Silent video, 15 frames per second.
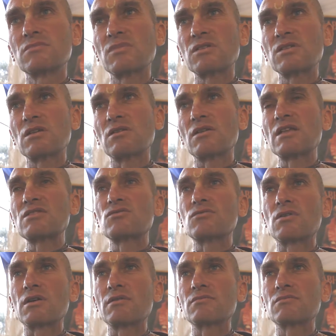He said, "Oh, that's
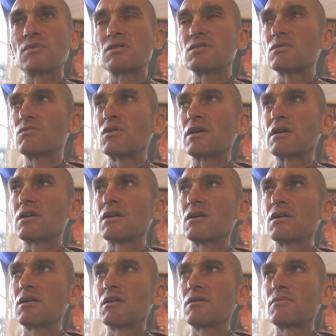all right." I said, "Why?"
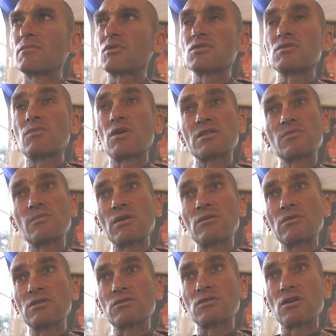"Because it might smell
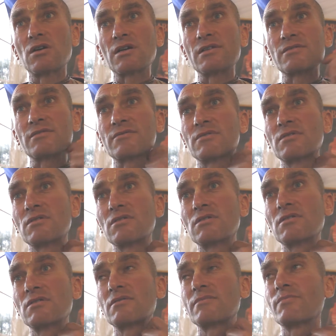when it dies."
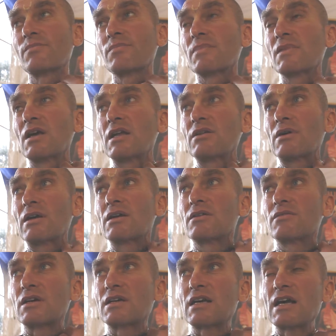Anyway,
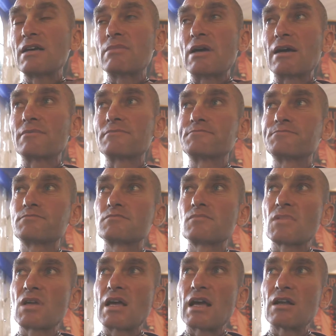they came out,
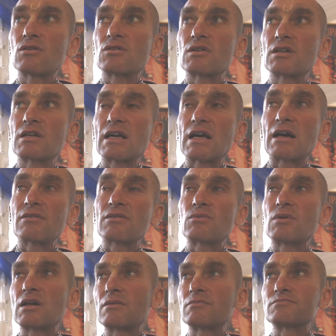had a look at the cow, they
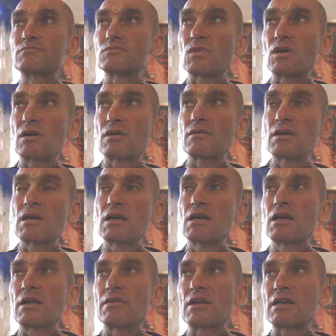went up,
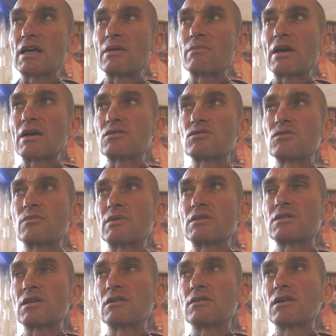and they came back and saw me
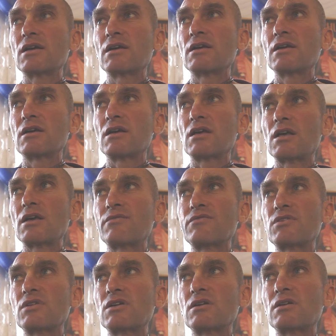and said, if
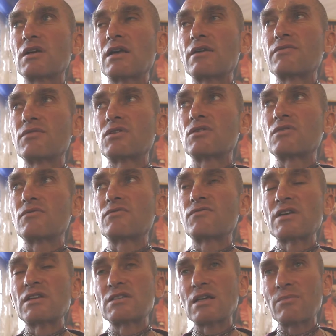you can
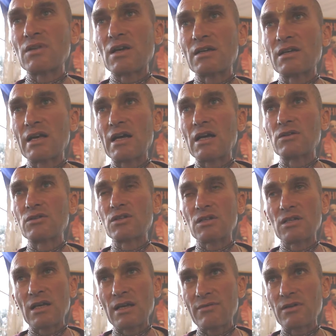fix up that cow, you
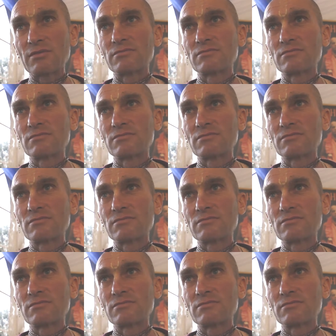can have her.